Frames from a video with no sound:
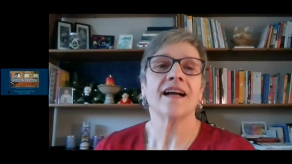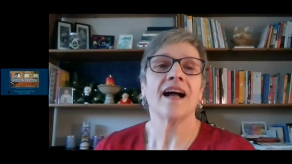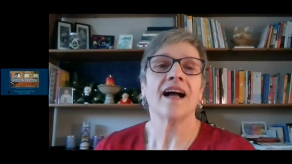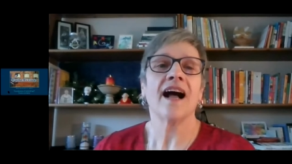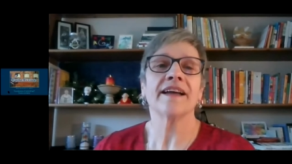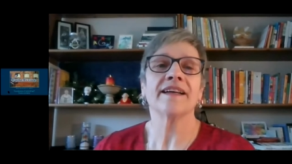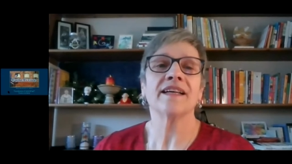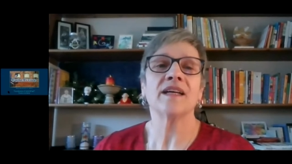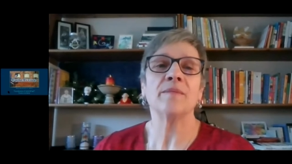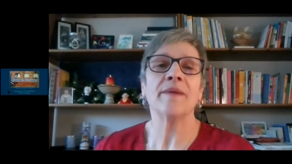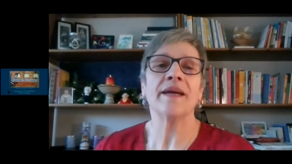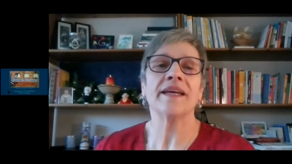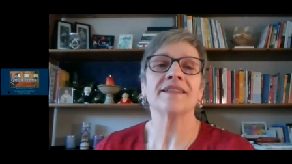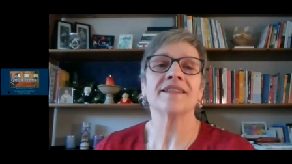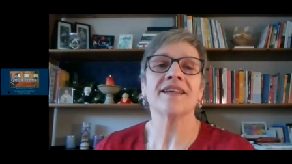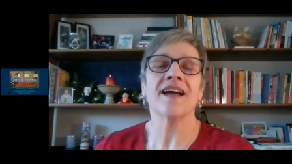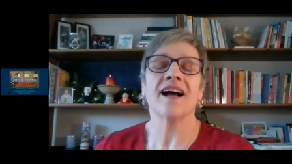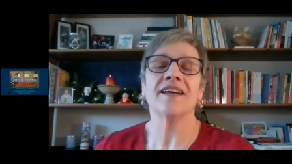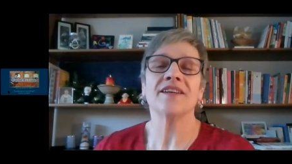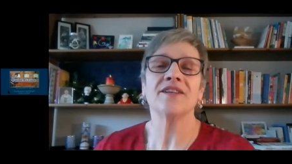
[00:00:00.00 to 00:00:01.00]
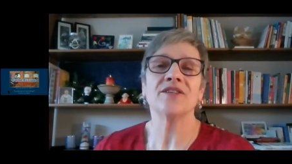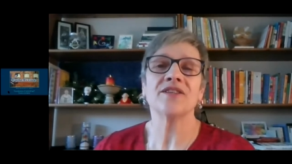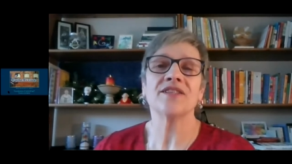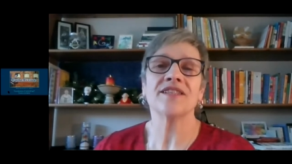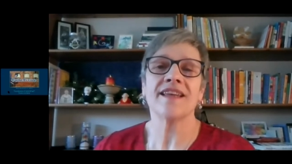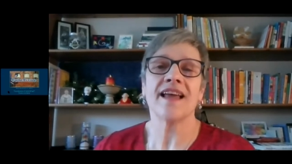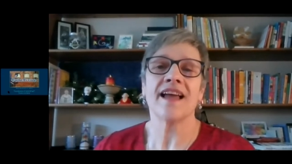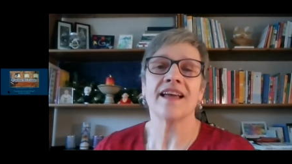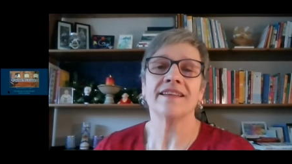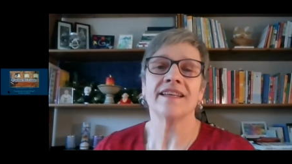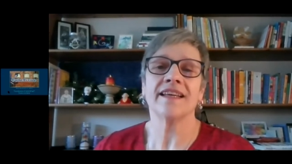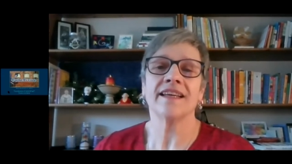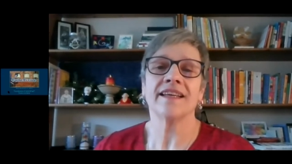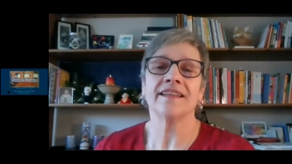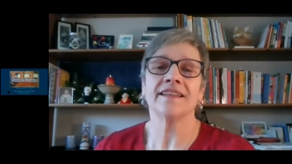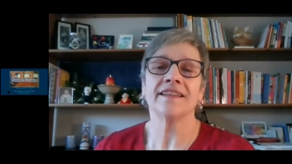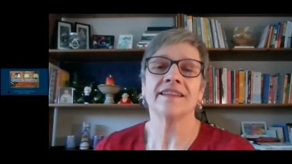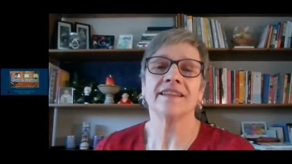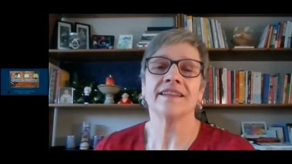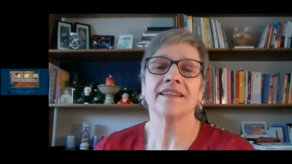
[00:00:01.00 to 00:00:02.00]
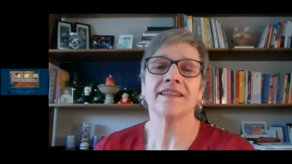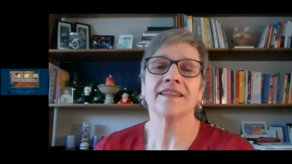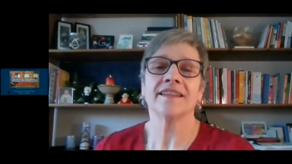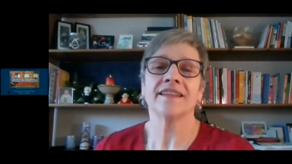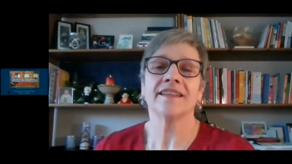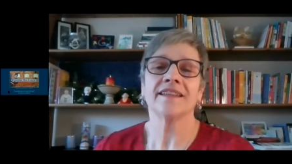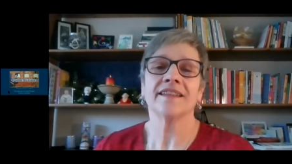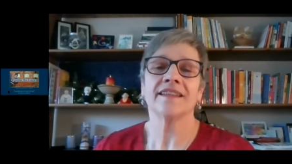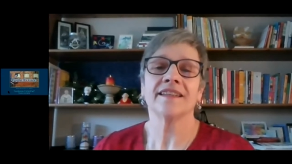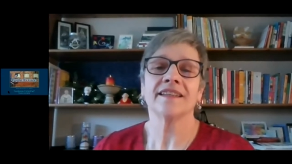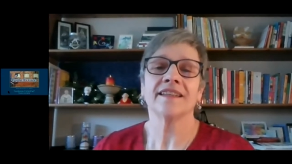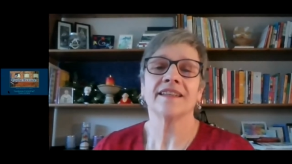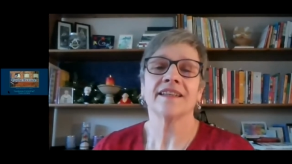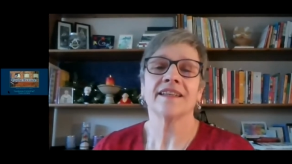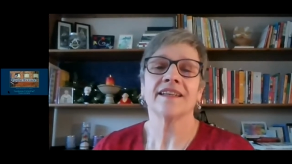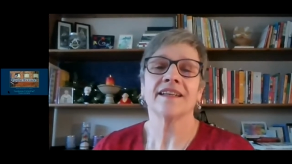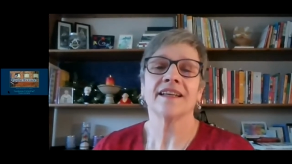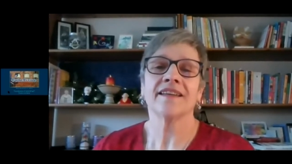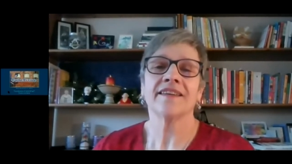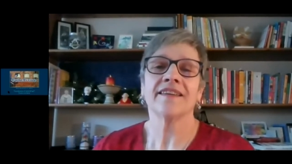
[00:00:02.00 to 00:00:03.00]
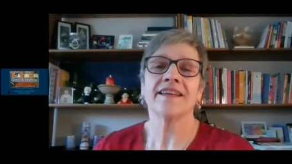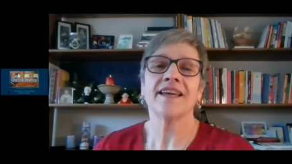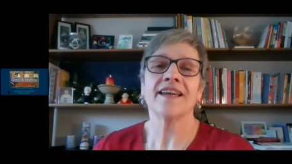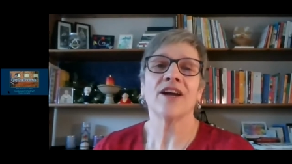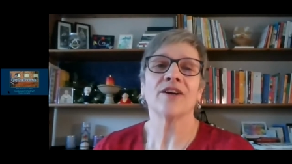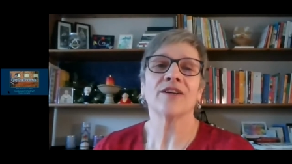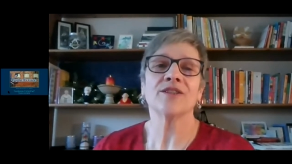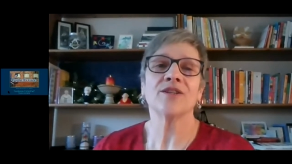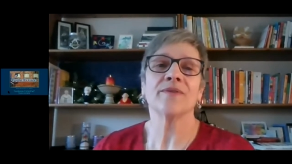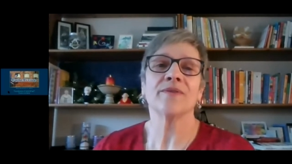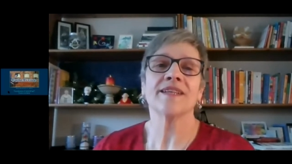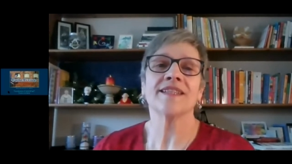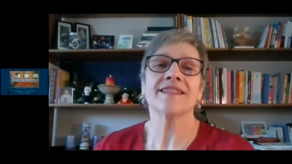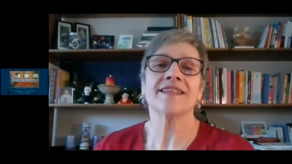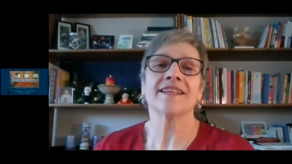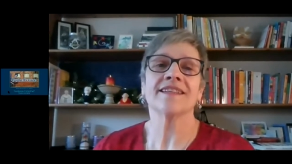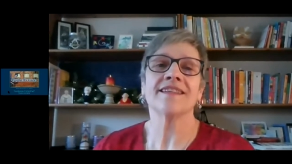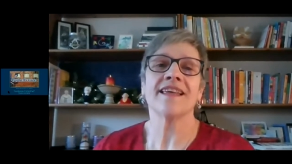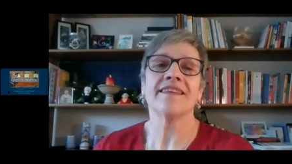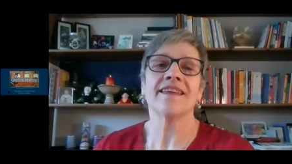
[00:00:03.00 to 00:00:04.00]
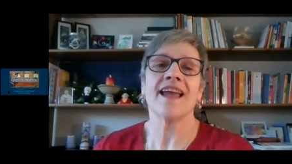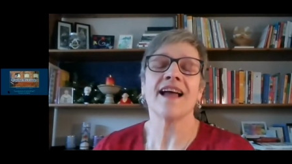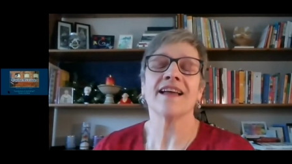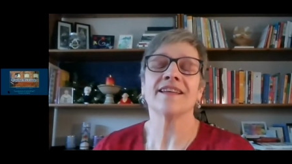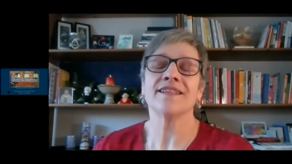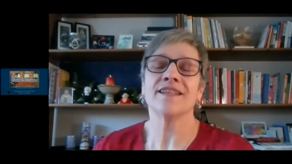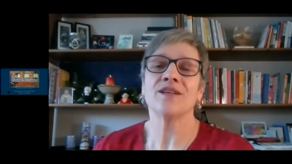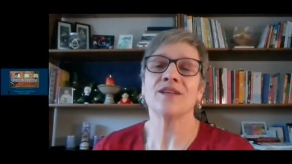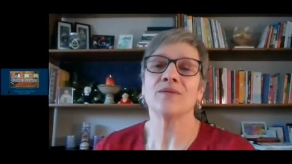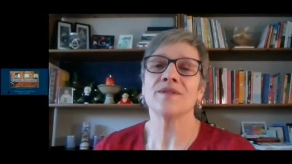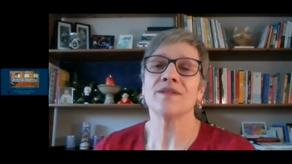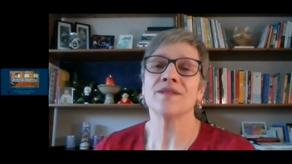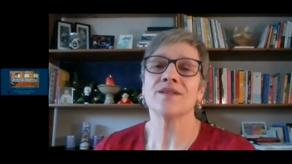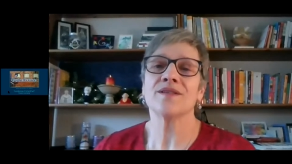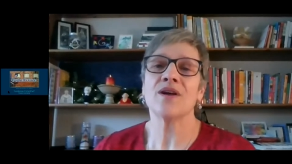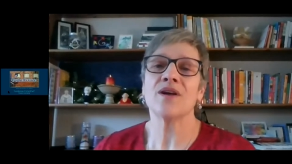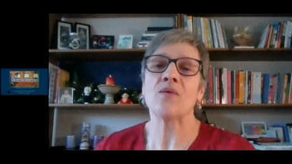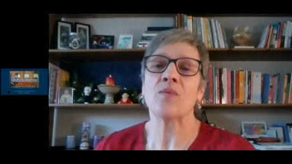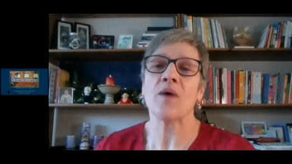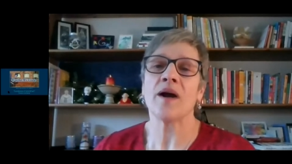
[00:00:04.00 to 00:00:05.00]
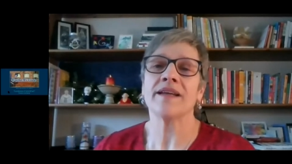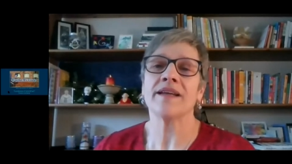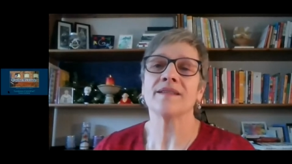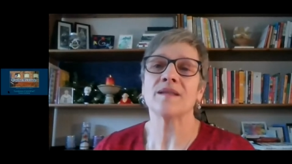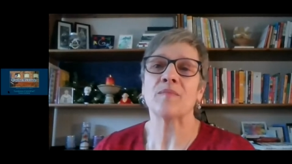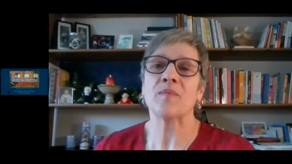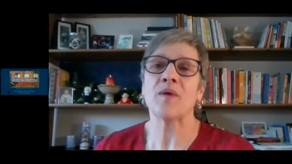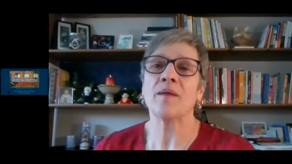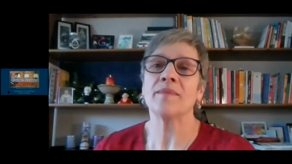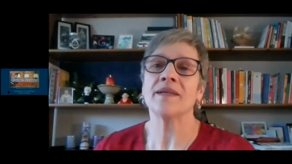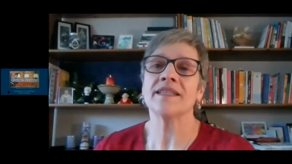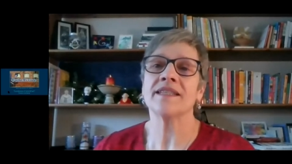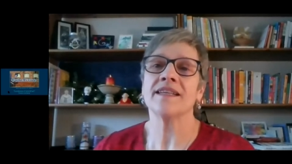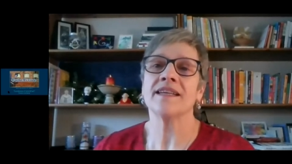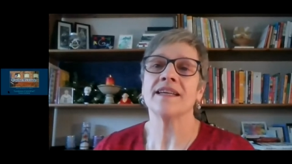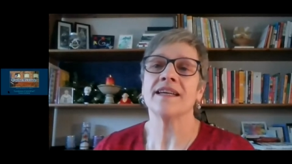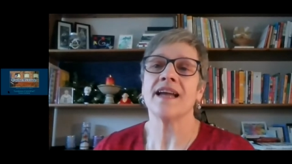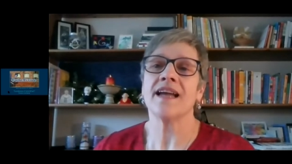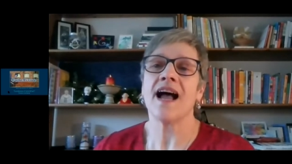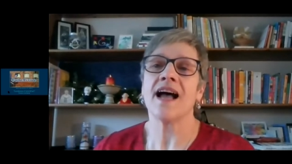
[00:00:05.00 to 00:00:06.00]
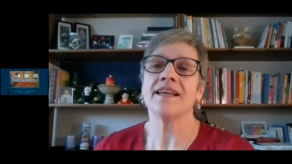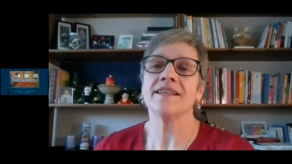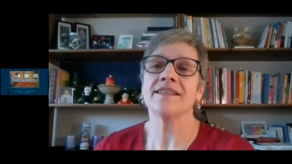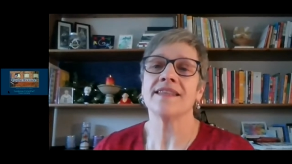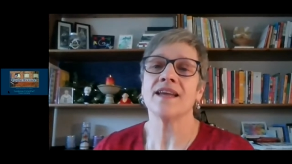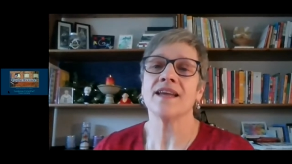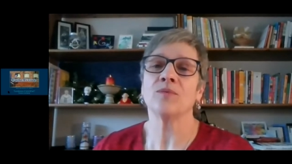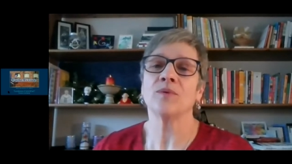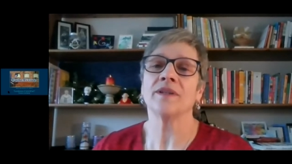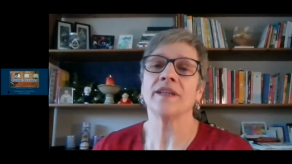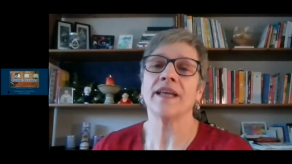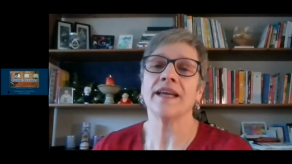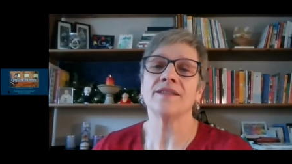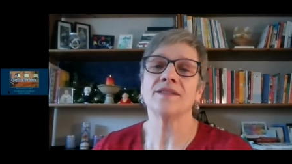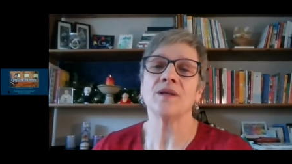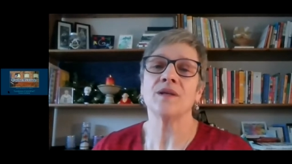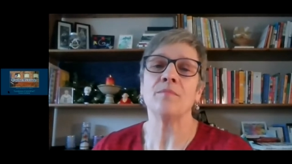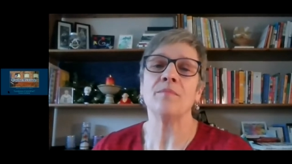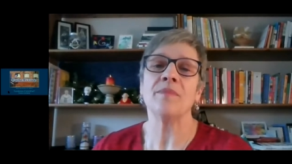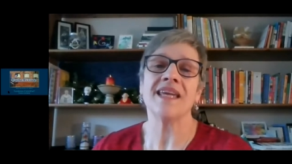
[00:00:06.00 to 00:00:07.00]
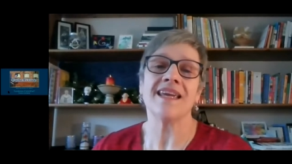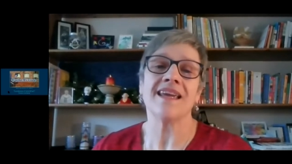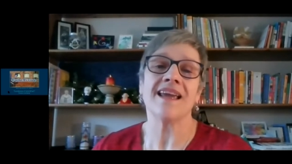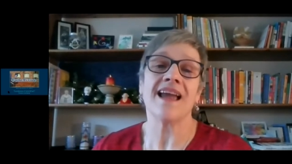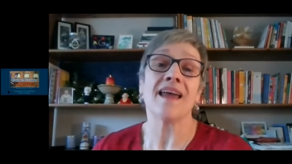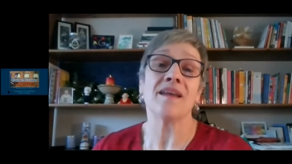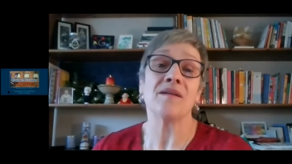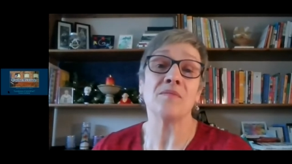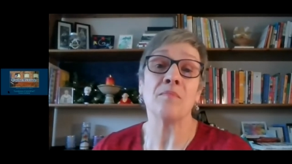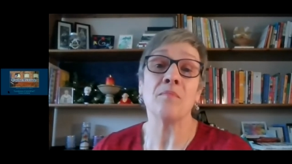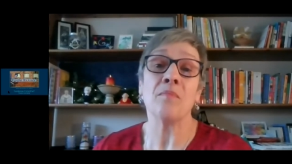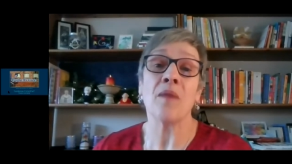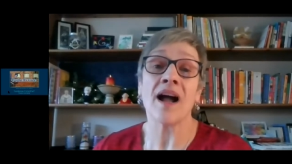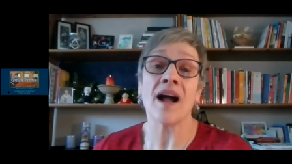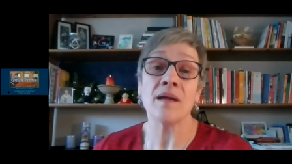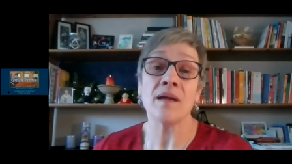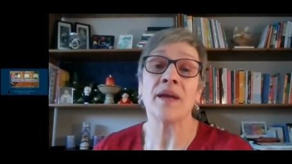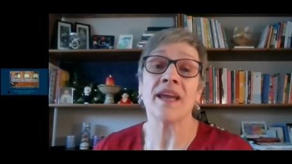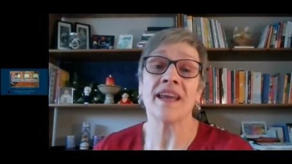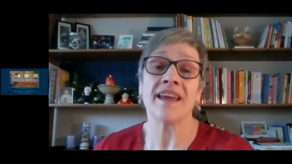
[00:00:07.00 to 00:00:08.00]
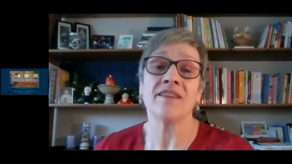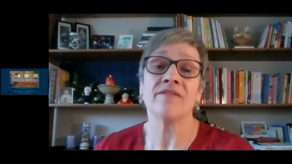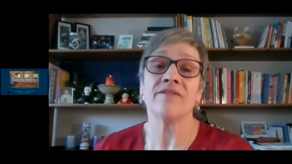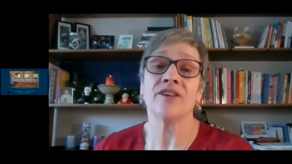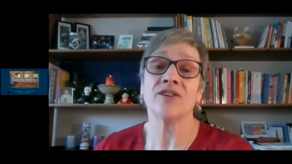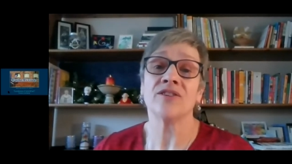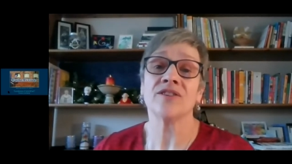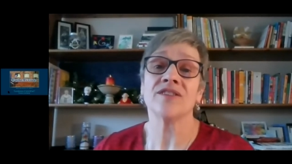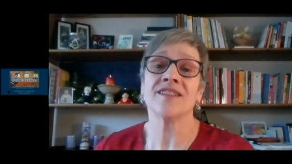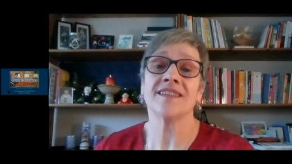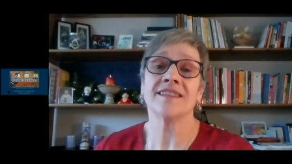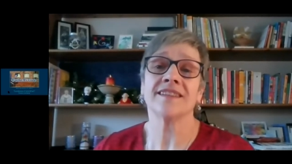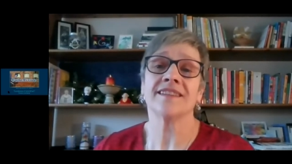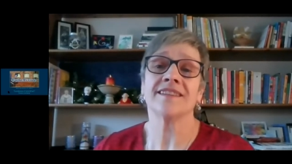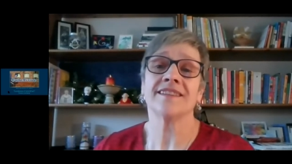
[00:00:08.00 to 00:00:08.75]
I commit to understanding the characteristics and the antidotes to white supremacy as they relate to me and my behaviors.